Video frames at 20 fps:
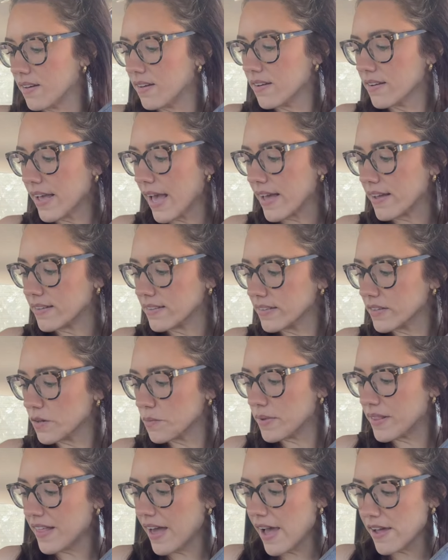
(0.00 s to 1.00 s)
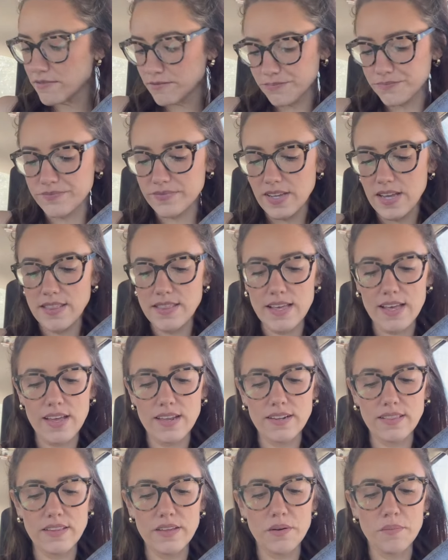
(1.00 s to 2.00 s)
Okay, a little bit of that, and
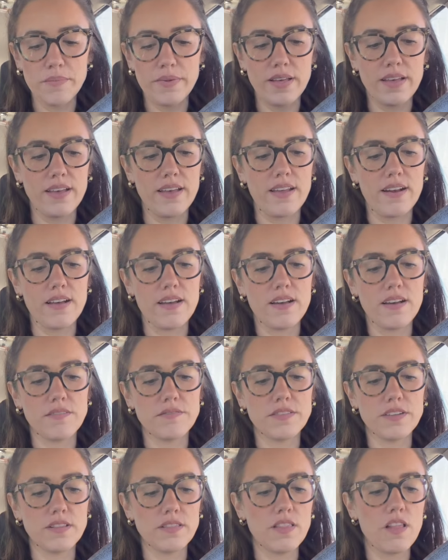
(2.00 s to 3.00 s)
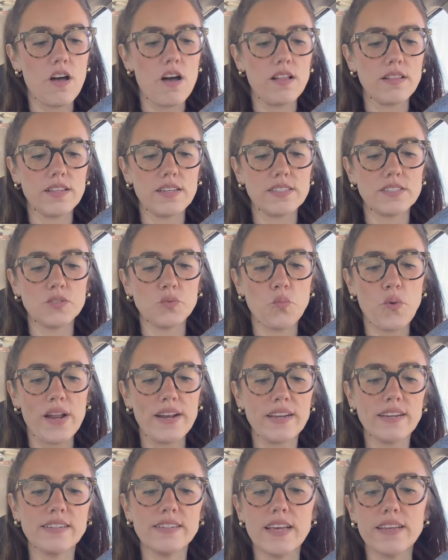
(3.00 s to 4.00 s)
then a little bit of the Lawless
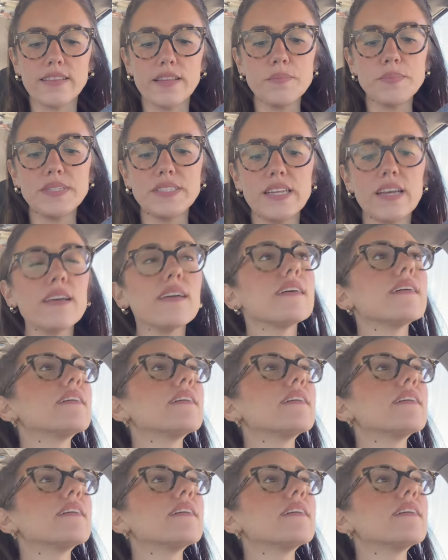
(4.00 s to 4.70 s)
Wedding Day lipstick.